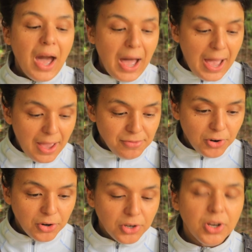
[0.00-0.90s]
I've
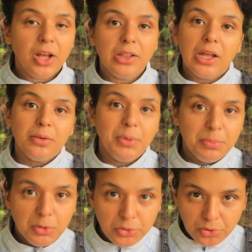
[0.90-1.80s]
heard a lot of
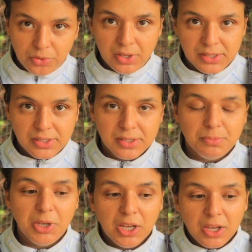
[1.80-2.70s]
people do this
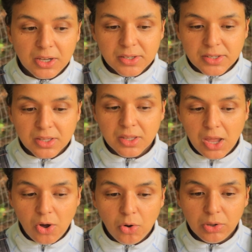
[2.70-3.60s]
because
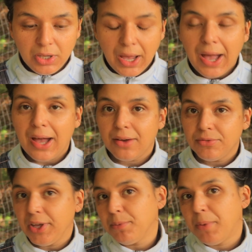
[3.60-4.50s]
they
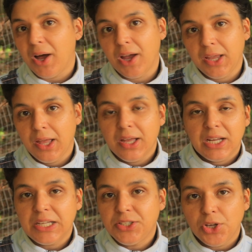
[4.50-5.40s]
buy
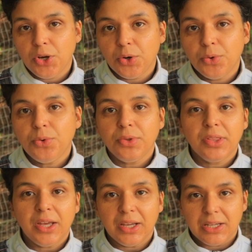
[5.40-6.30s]
a doe
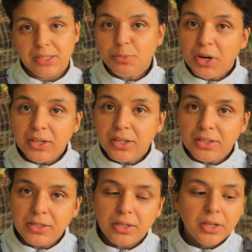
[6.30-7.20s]
that is
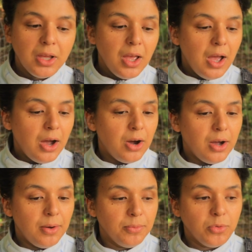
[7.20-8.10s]
pregnant,
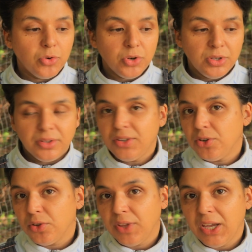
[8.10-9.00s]
or you
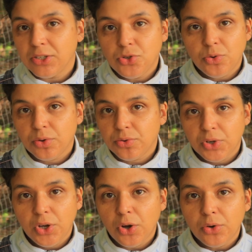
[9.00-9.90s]
know, they get two or
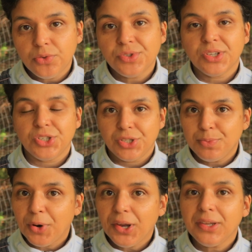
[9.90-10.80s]
three goats, she's
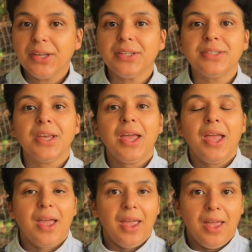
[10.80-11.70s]
pregnant,
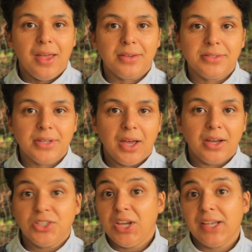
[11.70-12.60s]
and
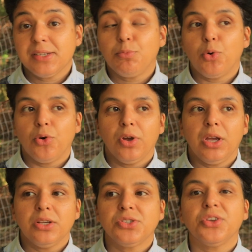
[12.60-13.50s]
she has a
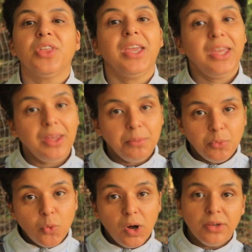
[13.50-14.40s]
boy, so they keep
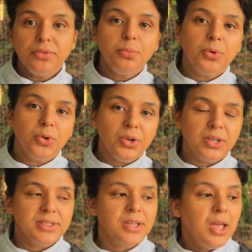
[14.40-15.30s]
one of the
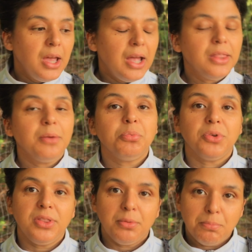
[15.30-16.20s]
boys and they
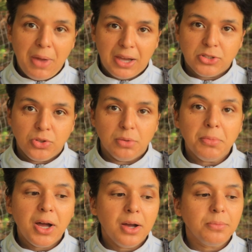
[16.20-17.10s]
breed them back to the
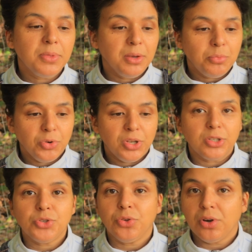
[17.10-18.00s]
mom, they breed
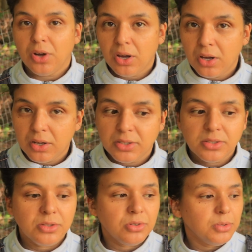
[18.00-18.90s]
it to their
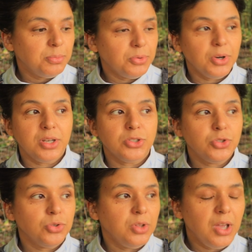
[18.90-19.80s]
aunt, and they breed it
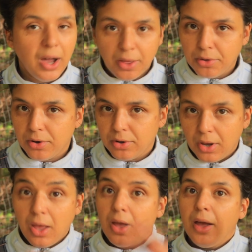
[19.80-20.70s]
to the other
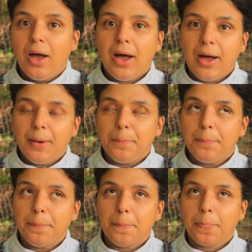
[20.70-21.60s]

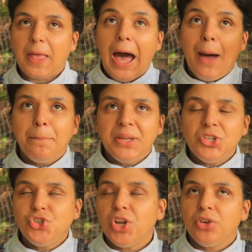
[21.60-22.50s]
up in
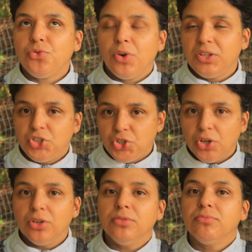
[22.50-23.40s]

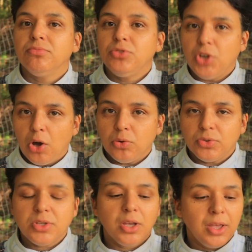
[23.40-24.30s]
generation
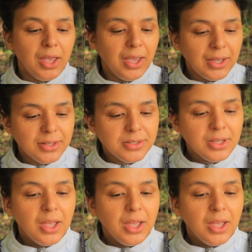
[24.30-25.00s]
does. And